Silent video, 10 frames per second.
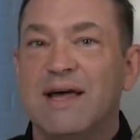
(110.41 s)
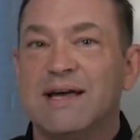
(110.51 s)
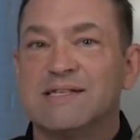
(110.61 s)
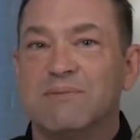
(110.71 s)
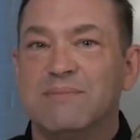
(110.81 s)

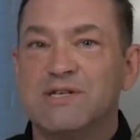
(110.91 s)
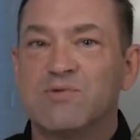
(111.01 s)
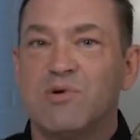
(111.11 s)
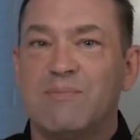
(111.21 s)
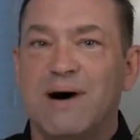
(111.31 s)
is the
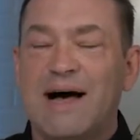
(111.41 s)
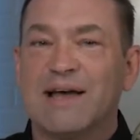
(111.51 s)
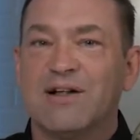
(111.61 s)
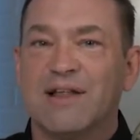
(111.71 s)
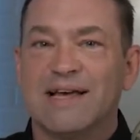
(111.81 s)
miserable
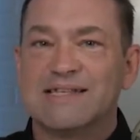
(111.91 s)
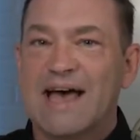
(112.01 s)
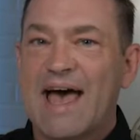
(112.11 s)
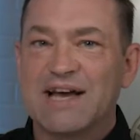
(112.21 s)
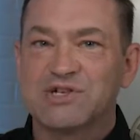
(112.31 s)
mile is
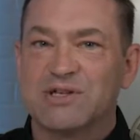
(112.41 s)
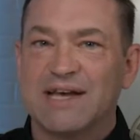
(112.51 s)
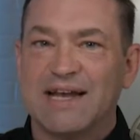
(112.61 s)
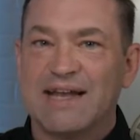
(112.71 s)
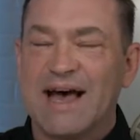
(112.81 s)

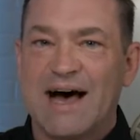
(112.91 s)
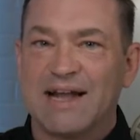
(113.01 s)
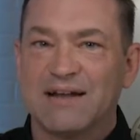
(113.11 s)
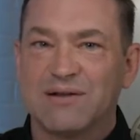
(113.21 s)
actually not